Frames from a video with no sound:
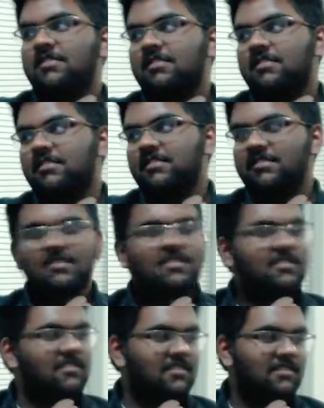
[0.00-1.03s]

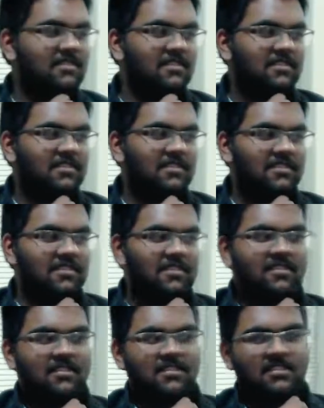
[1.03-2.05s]

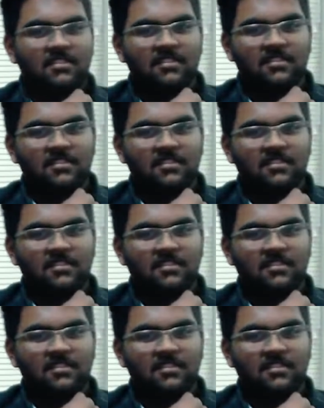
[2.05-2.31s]
[no speech]